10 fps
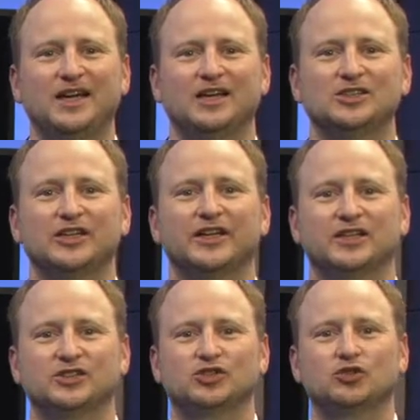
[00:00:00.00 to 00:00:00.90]
a look at
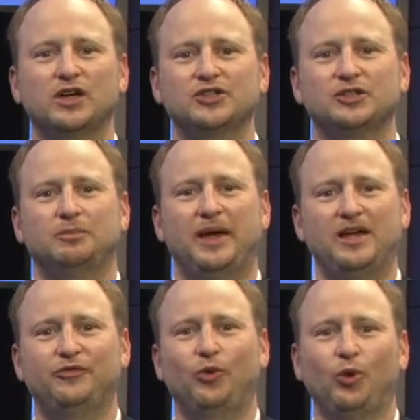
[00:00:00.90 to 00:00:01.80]
construction
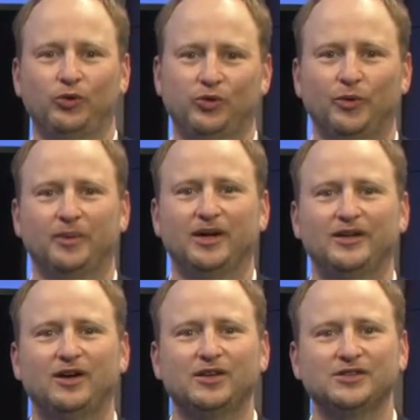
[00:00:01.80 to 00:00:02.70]
paid for with your bond
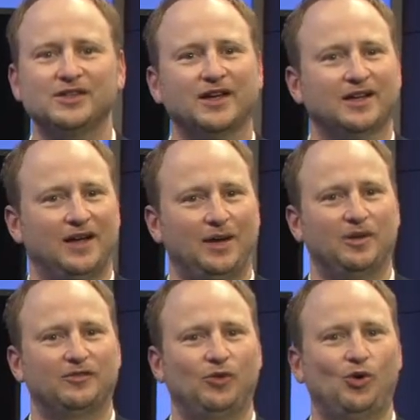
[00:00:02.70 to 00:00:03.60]
dollars. I'm
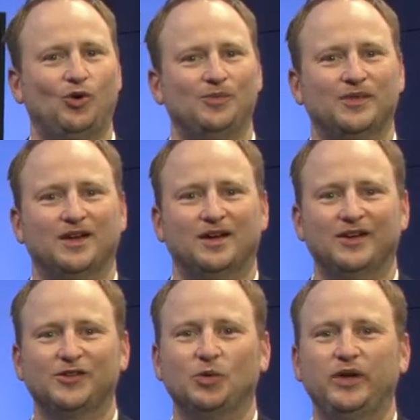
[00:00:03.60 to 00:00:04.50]
Nick Vole.
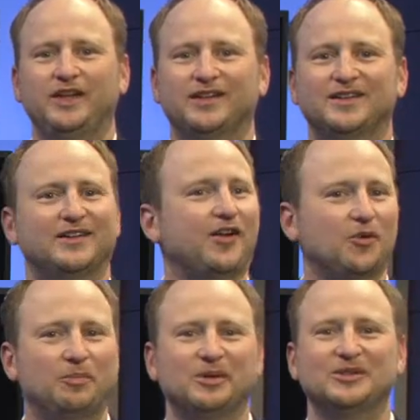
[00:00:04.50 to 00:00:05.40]
Another week,
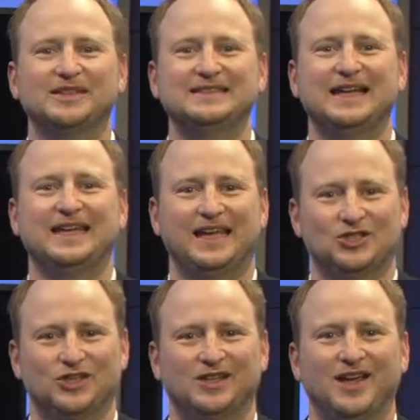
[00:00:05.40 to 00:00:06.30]
another building
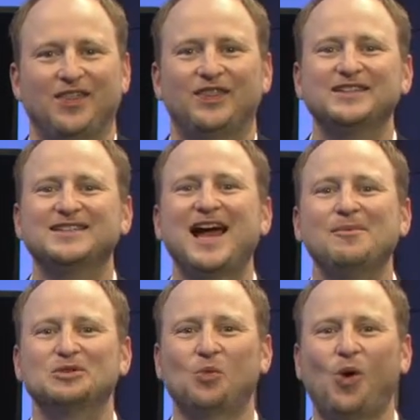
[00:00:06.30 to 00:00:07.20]
dedication. This
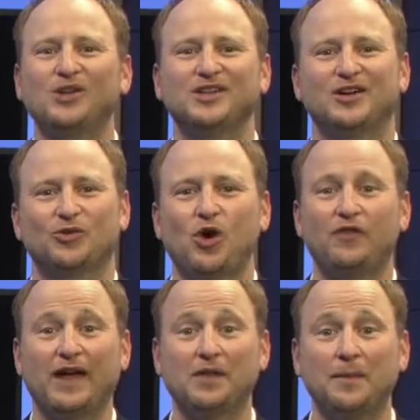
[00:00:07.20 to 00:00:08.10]
time it's Walnut
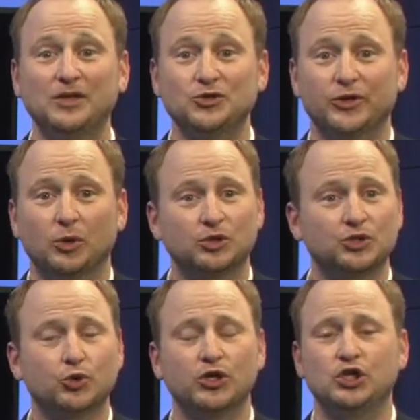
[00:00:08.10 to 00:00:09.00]
Grove Elementary,
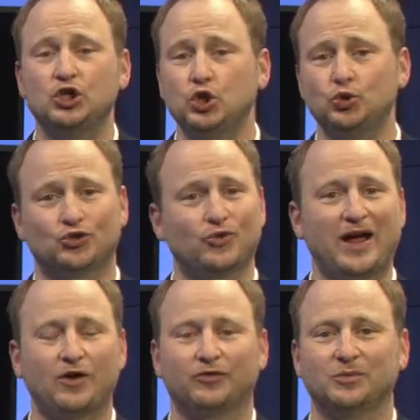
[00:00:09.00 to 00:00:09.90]
which drew a huge
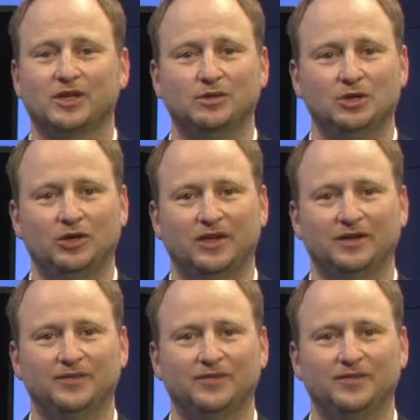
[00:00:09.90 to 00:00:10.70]
crowd from the community.